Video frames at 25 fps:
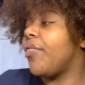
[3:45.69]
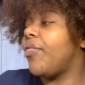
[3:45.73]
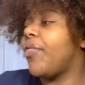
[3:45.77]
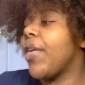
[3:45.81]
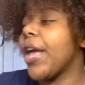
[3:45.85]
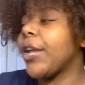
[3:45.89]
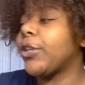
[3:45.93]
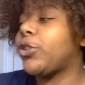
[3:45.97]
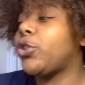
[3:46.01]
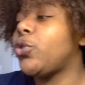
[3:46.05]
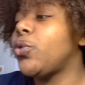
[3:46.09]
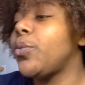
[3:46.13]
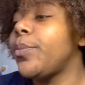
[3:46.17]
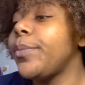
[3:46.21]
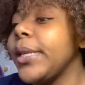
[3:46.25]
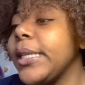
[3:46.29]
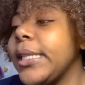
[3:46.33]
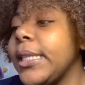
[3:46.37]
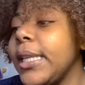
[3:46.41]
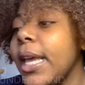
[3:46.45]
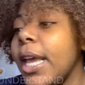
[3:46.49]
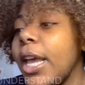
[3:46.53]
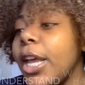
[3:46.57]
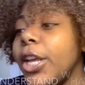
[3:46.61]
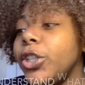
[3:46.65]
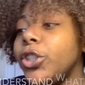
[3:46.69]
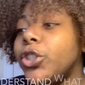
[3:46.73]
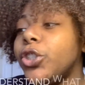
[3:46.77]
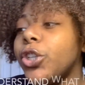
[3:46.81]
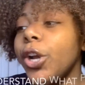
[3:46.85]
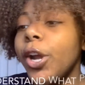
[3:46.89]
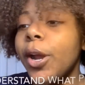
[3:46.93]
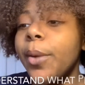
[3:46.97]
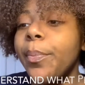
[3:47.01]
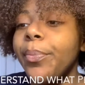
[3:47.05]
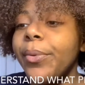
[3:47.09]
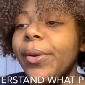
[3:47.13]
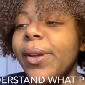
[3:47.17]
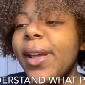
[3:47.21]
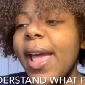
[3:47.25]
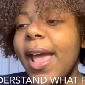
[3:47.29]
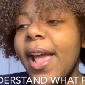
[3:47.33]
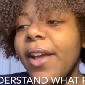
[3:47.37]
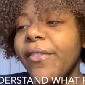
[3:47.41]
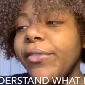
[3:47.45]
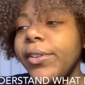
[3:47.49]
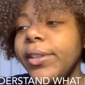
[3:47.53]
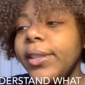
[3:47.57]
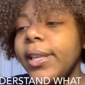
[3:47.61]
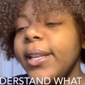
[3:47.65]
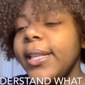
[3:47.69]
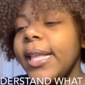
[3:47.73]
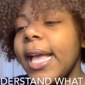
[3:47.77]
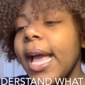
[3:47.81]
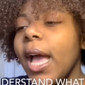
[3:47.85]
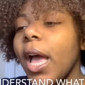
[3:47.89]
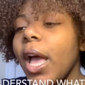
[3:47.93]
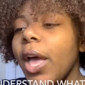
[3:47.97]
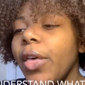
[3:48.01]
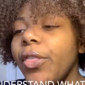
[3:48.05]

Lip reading: that you misinterpret everything that